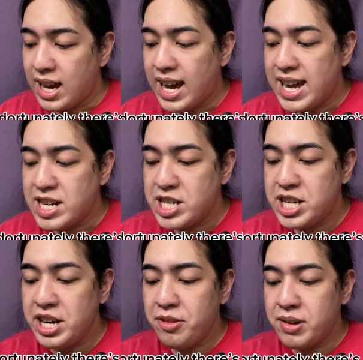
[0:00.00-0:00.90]
And
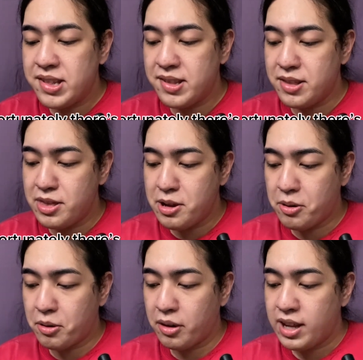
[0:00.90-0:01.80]
she was
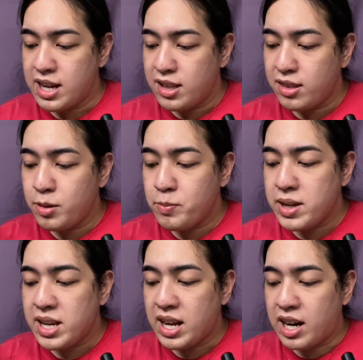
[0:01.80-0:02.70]
known to
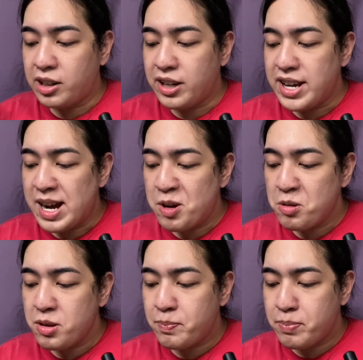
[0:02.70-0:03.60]
be a
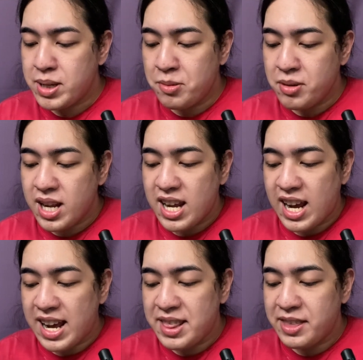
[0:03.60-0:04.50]
renowned beauty
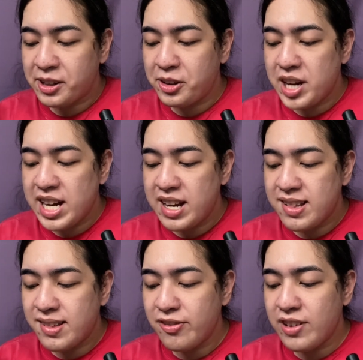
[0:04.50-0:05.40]
and the
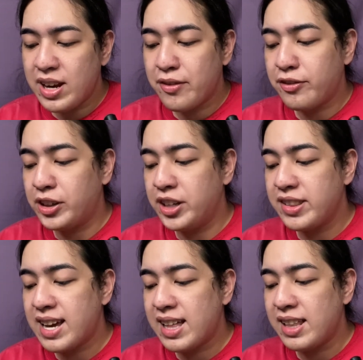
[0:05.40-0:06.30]
greatest fame for her
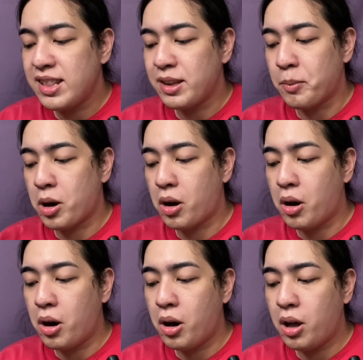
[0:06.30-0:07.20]
talent among
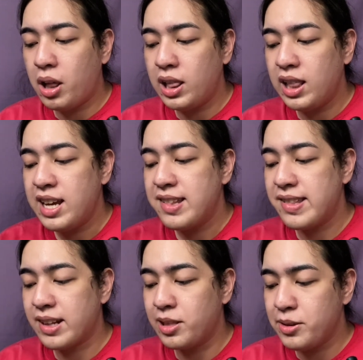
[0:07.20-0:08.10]
all
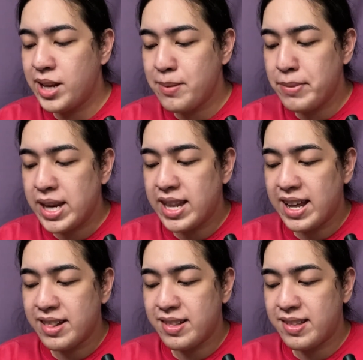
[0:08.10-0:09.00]
secluded
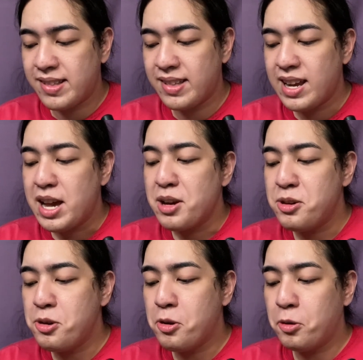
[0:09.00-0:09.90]
maidens.
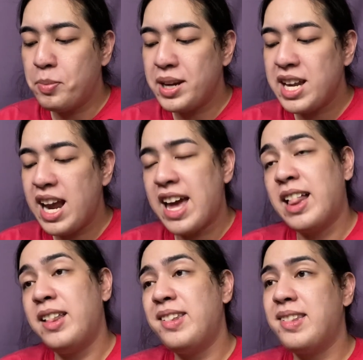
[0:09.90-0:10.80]
Nobody
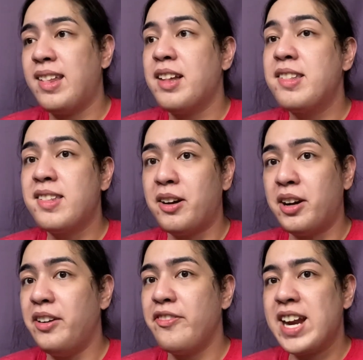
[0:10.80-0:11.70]
else saw
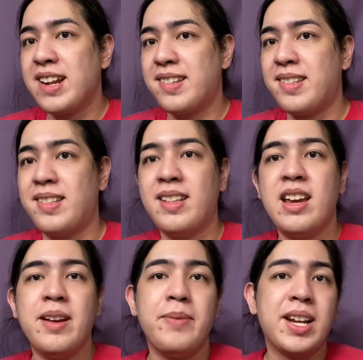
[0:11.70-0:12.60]
her face
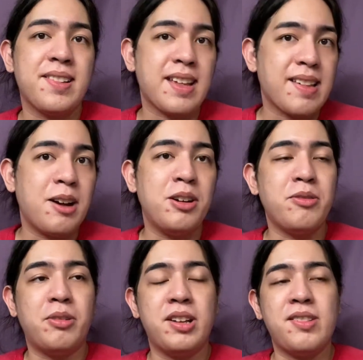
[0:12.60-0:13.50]
because that's how it
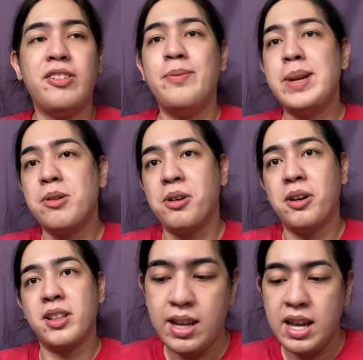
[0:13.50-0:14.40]
was for
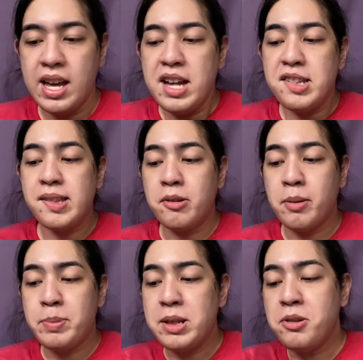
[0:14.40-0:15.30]
binukot. So a
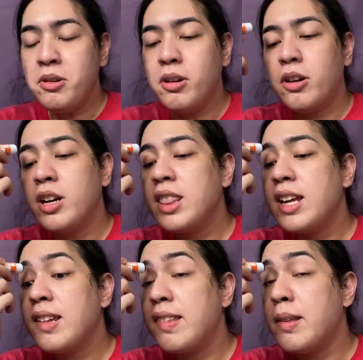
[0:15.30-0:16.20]
binukot
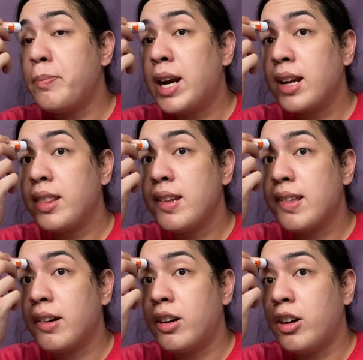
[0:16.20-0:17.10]
is the practice
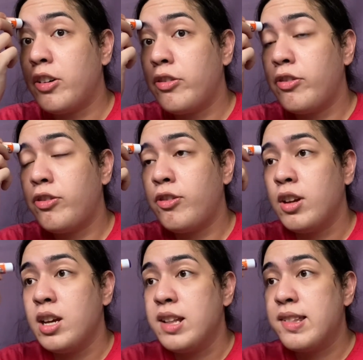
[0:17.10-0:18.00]
of
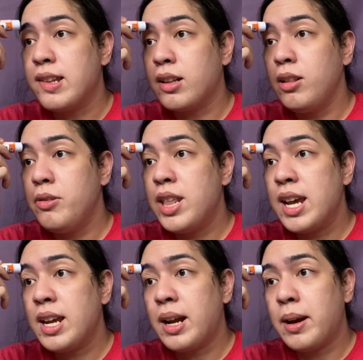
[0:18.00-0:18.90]

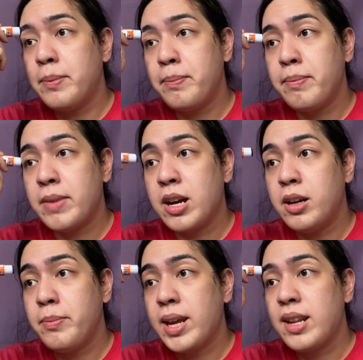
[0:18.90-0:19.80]
secluding a
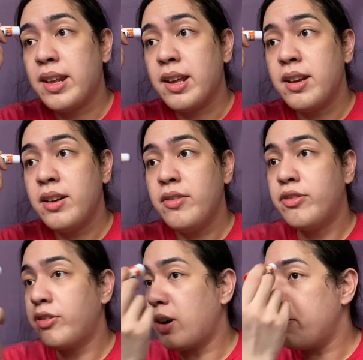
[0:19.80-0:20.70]
young maiden
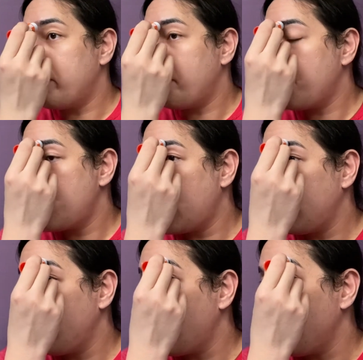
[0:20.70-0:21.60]
from
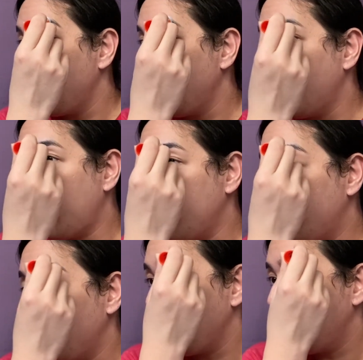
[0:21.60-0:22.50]
childhood until
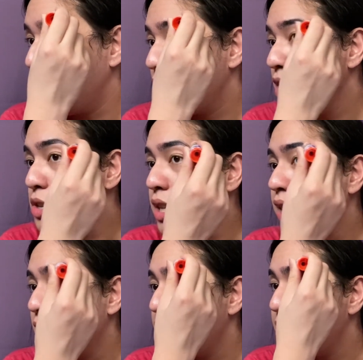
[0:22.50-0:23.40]
adulthood, usually
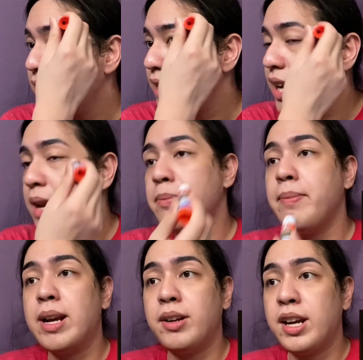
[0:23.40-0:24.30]
until they get
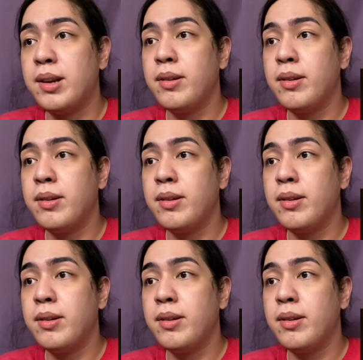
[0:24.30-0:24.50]
married.